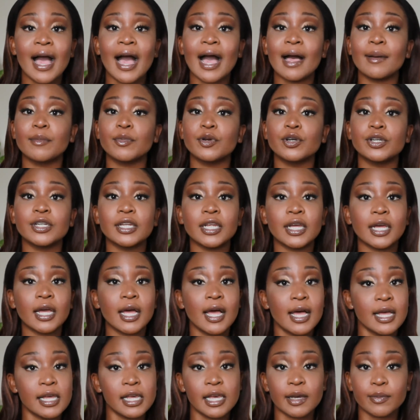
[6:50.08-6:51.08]
I'm gonna
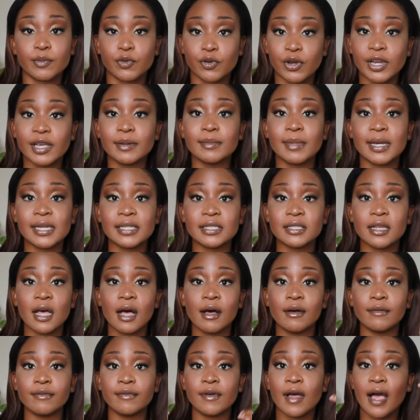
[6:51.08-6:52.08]
upgrade
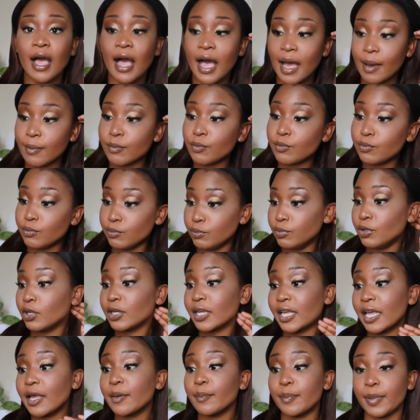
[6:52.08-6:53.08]
myself. I'm
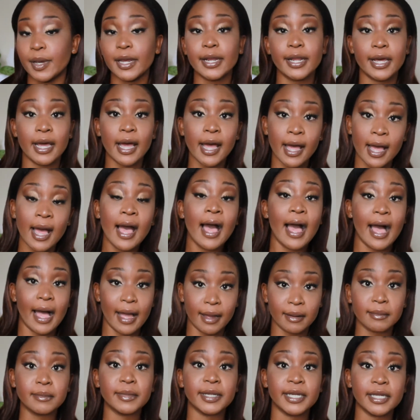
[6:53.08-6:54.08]
looking better.
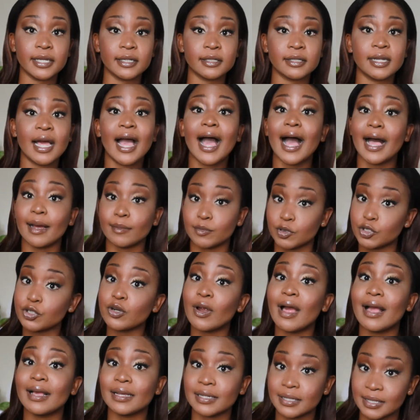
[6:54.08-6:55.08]
I mean, I'm
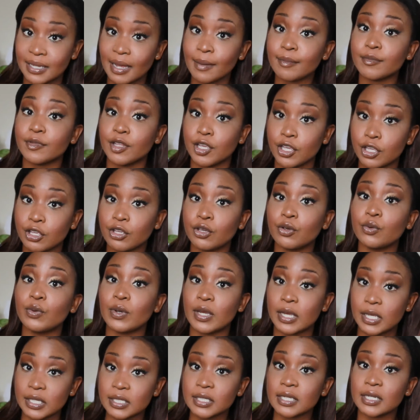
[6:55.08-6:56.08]
trying something new,
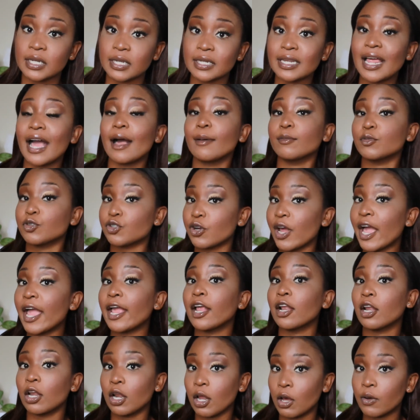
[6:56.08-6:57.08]
isn't it? I'm
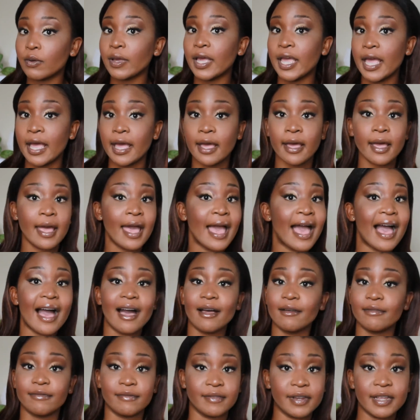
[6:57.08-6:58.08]
trying long hair.
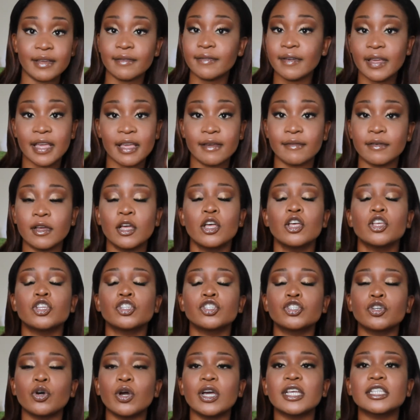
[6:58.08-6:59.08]
I've never ever.
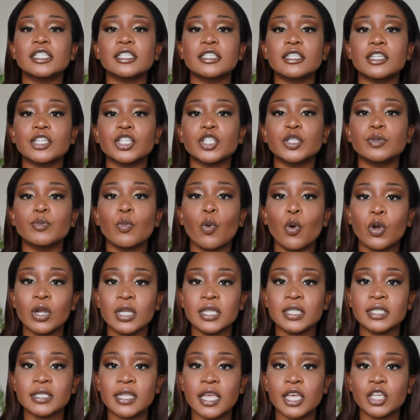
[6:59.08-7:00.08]
So it's the
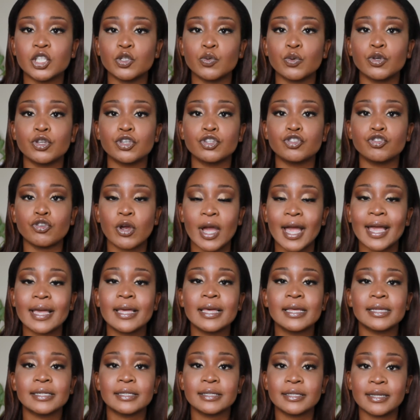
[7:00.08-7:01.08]
smallest things when you try
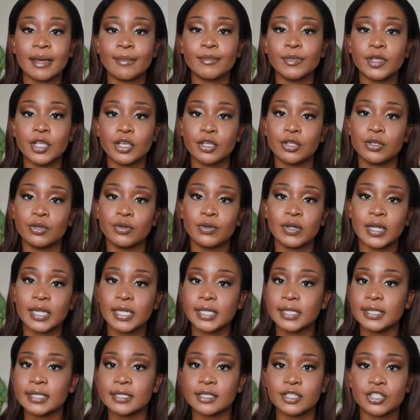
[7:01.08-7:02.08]
something new,
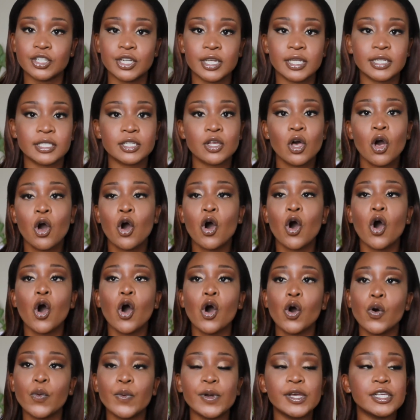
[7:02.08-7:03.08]
ladies and gents.
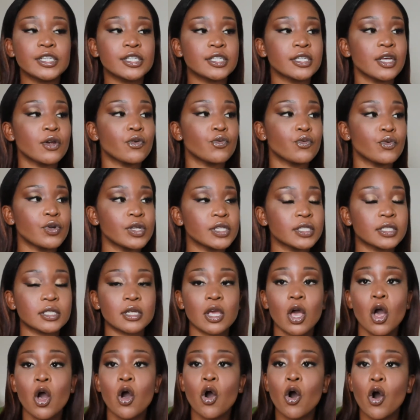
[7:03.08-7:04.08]
Always risk.